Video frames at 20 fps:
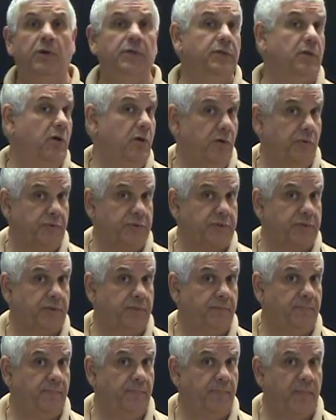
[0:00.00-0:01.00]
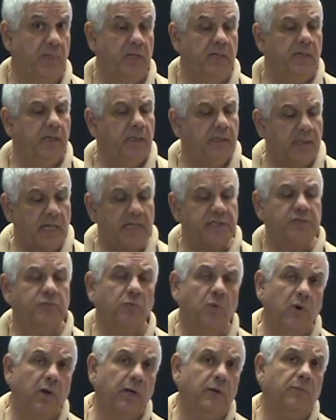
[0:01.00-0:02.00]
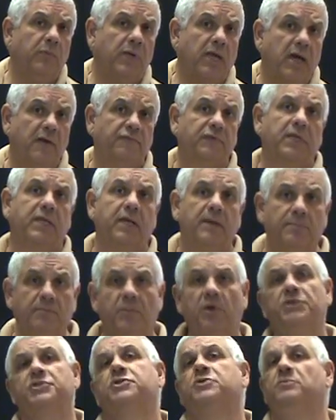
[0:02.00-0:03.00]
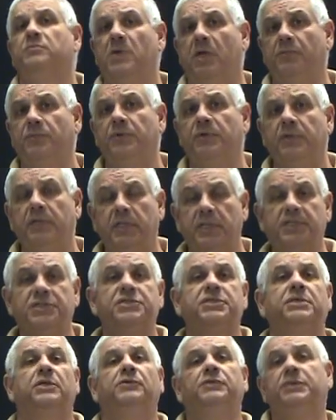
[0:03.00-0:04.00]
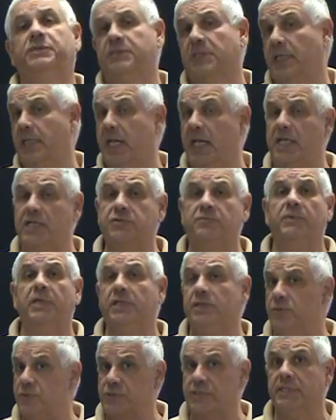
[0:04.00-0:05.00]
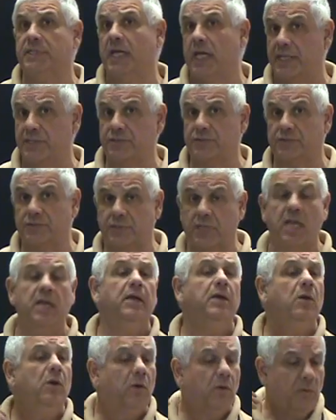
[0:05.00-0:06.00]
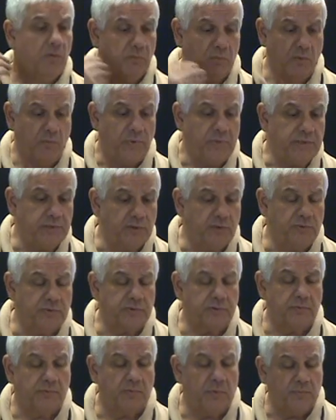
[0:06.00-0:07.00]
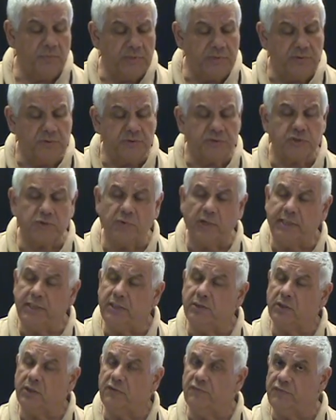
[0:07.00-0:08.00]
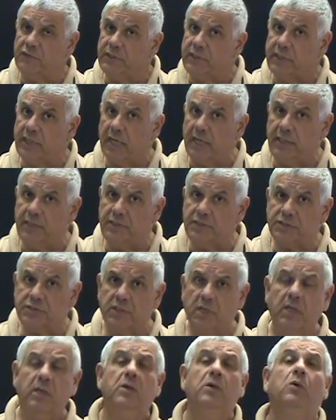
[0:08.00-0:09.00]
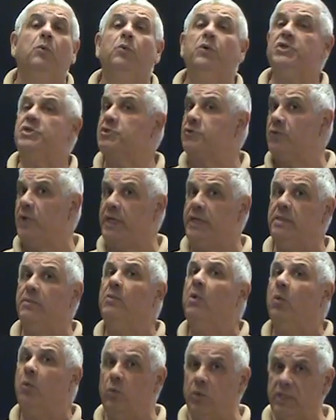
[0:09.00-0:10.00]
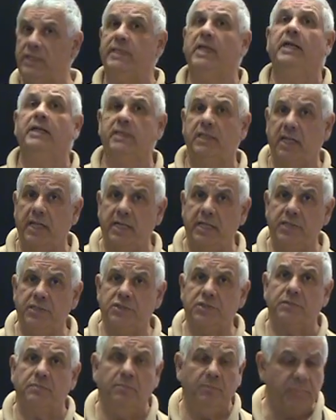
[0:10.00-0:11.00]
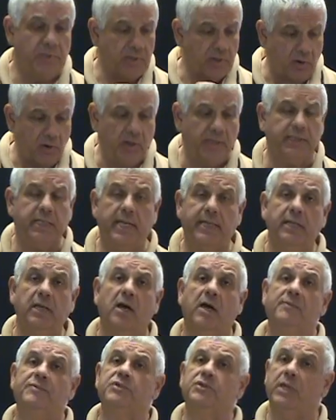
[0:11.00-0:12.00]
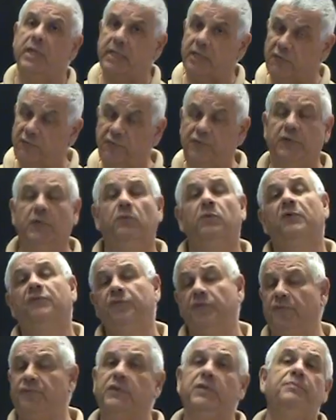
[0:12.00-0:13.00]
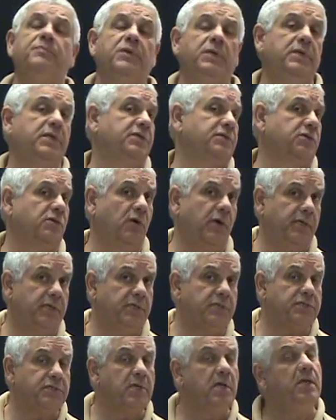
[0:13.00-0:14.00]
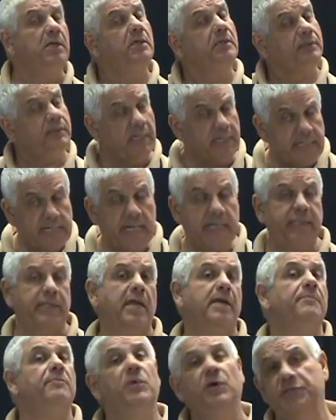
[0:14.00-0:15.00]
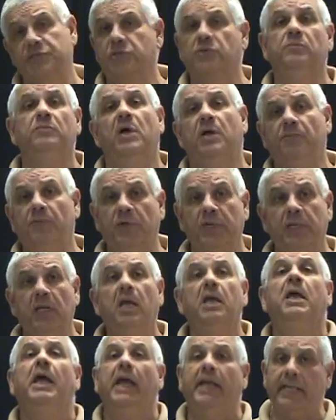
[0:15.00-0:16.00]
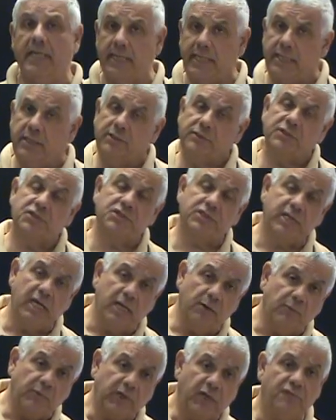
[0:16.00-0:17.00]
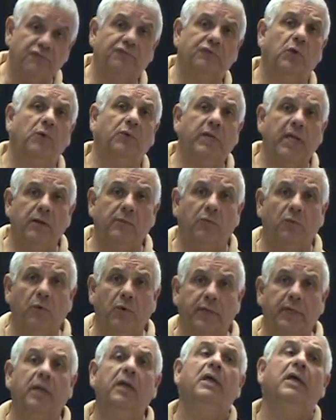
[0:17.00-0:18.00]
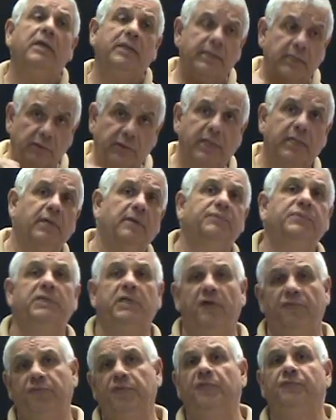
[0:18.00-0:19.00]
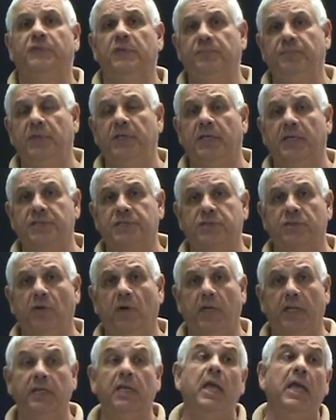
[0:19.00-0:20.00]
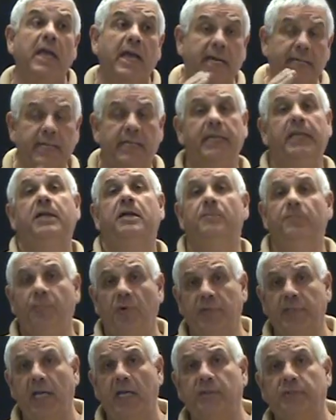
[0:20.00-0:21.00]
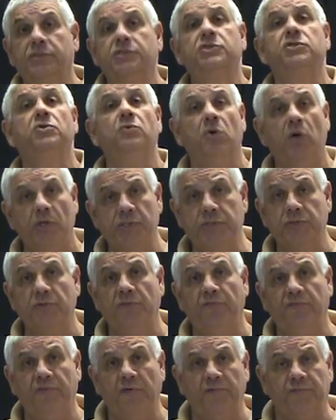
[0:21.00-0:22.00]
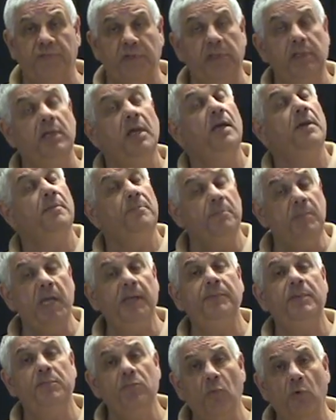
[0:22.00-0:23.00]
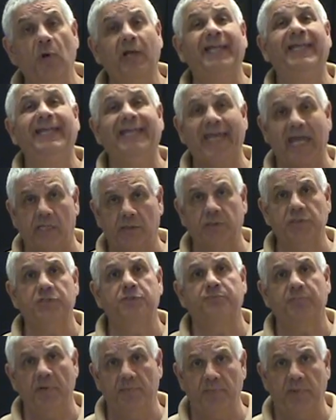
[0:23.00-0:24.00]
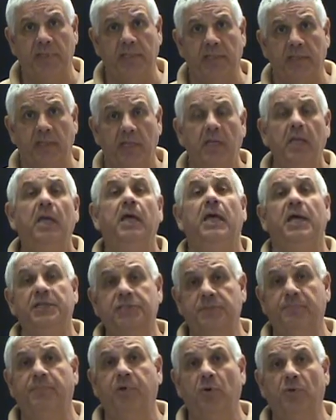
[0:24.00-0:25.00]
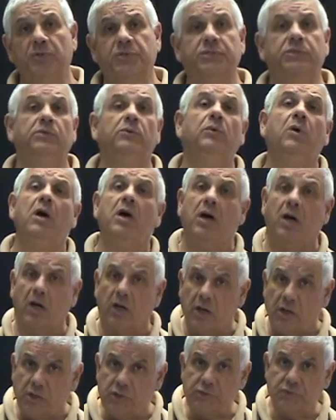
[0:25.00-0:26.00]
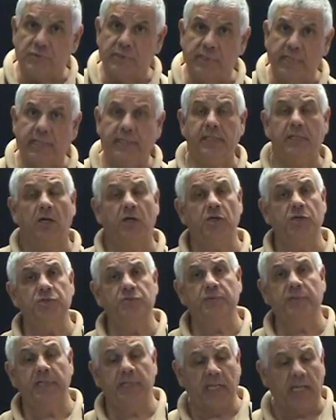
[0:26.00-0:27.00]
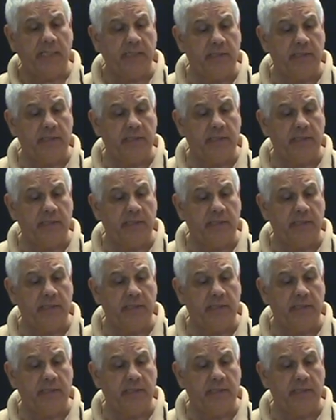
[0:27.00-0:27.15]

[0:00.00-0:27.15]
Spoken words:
on the hose. That's why we have to get muscle memory instilled into the guys when they use the nozzles. When we do training on the Vindicators, we train them with that gauge behind that knob so they can feel what 50 psi is. They get that muscle memory, and then they understand when they flow that water, they'll get up to that 50 psi, and now they can put out 250, maybe more gallons per minute, as opposed to 180, 190